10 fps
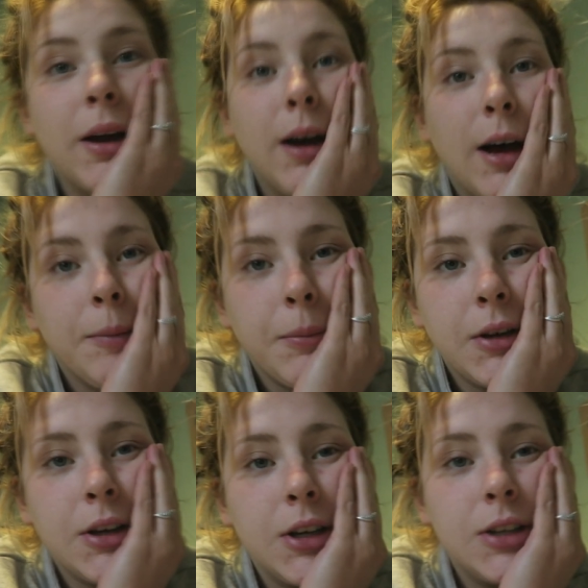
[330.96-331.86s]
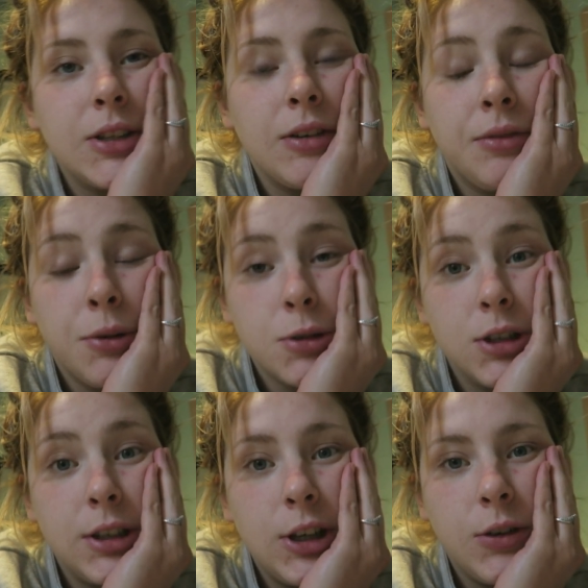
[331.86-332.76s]
my heart because
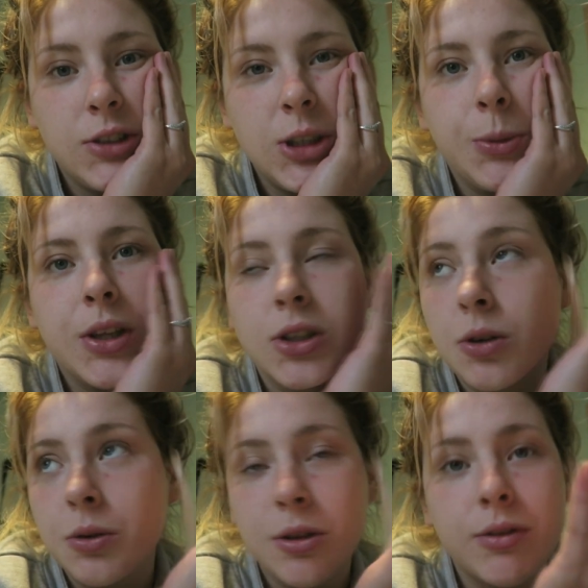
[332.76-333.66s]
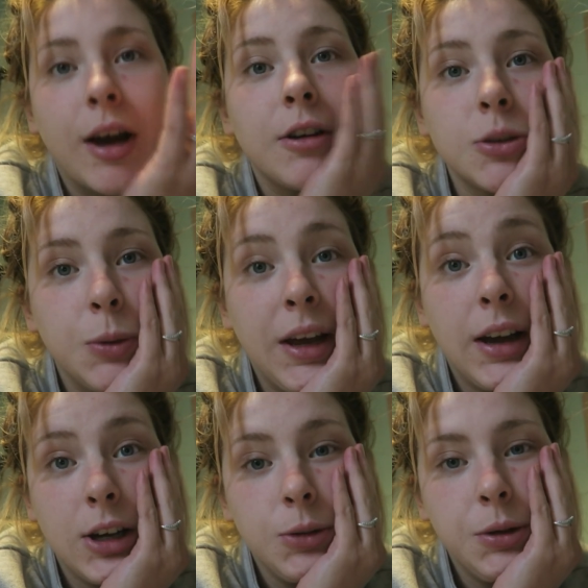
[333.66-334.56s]
unfortunately obviously with this coronavirus we
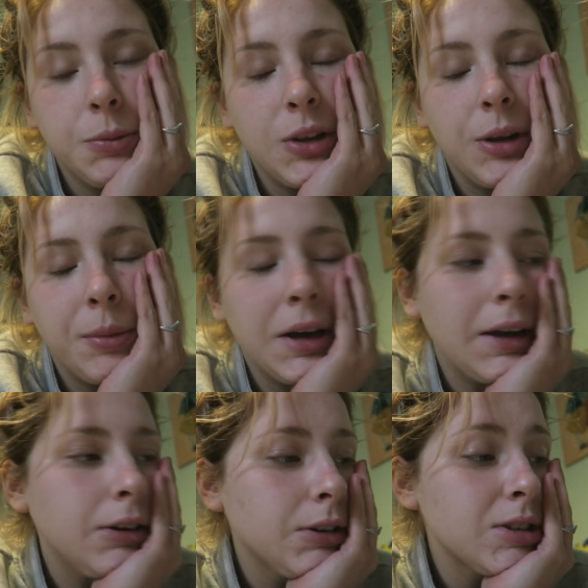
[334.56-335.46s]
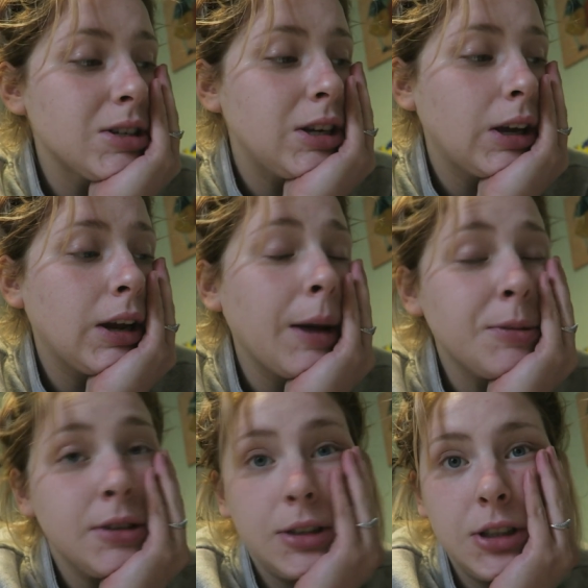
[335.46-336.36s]
can't go in with them and honestly it
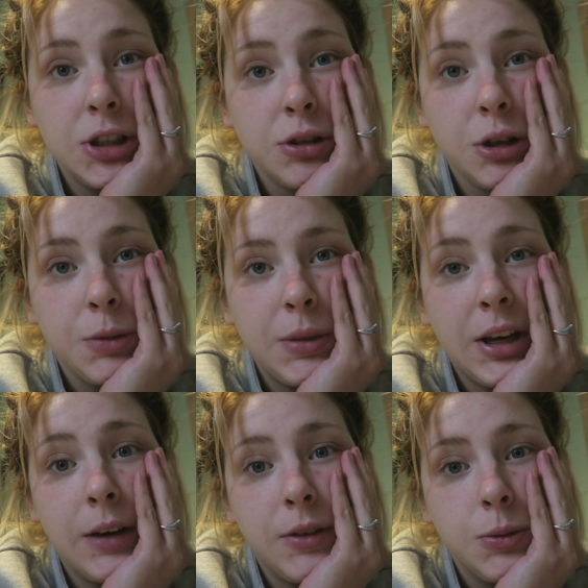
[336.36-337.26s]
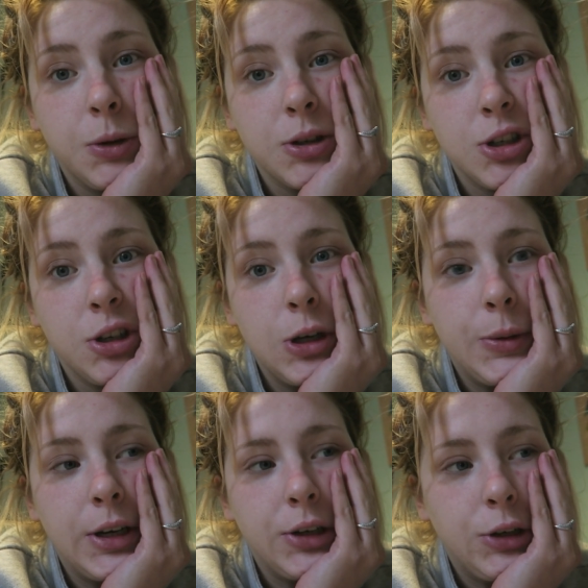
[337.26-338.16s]
absolutely destroyed me having to watch her
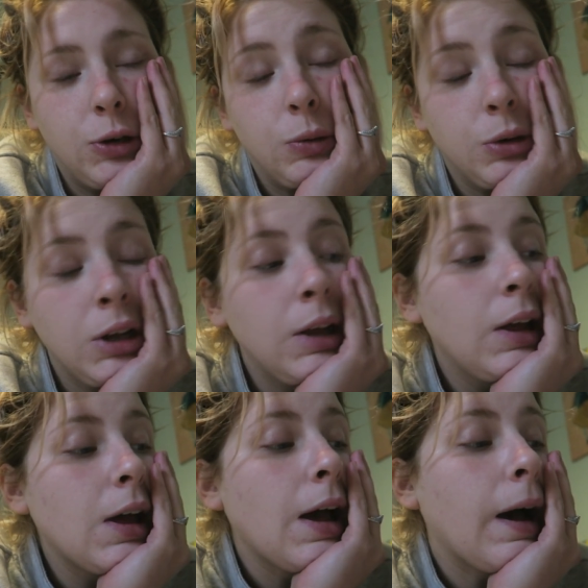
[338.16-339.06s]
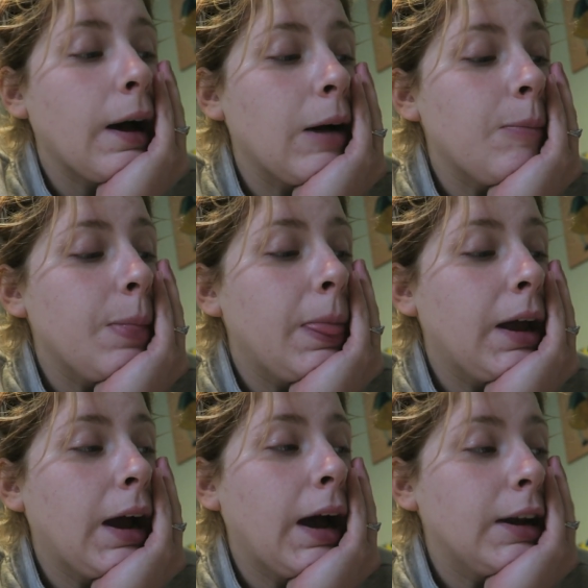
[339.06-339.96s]
go in on her own um,
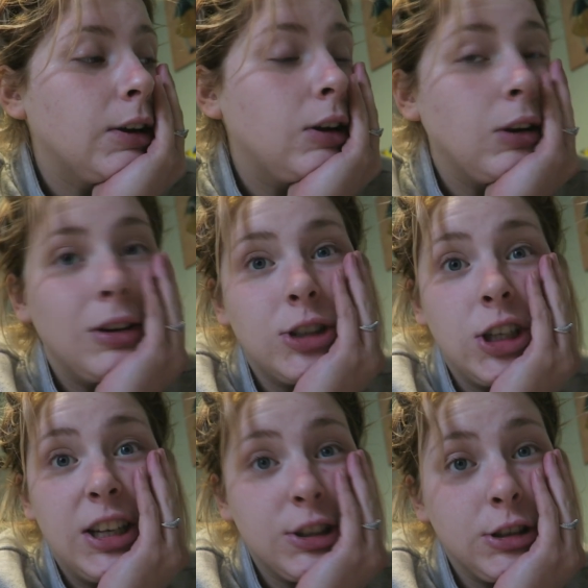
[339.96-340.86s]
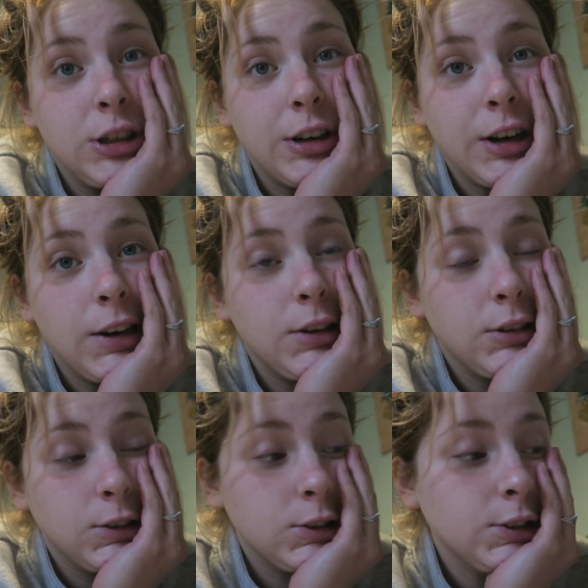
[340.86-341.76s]
and her she literally cried
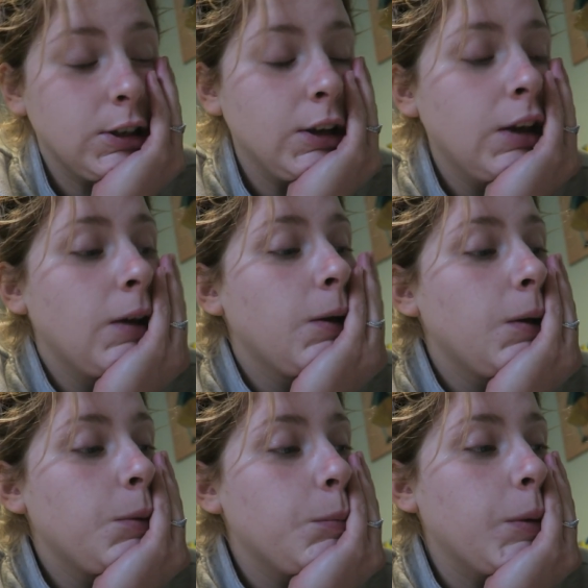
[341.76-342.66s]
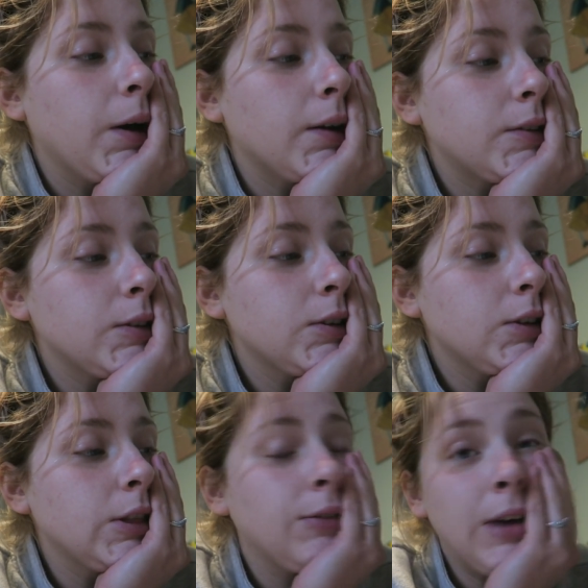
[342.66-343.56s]
honestly but
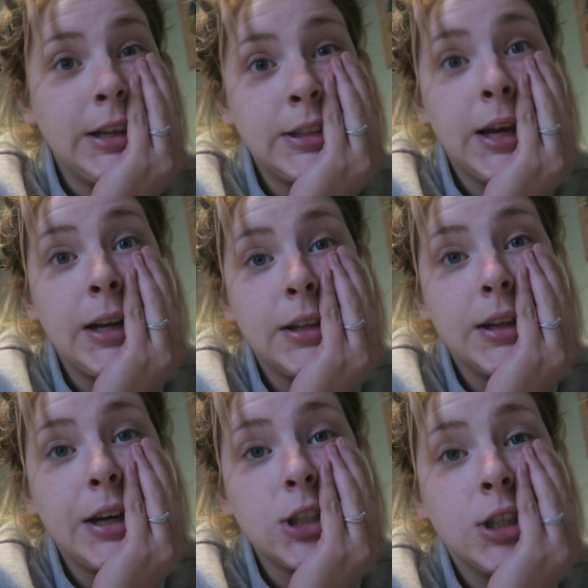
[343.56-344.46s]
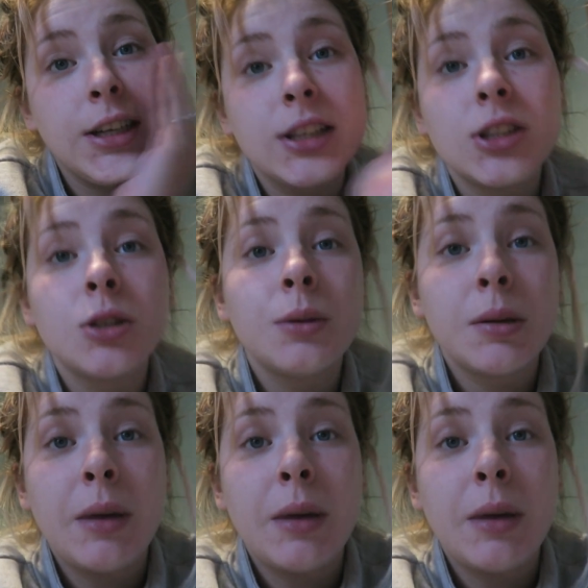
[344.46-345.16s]
the vet said that she is doing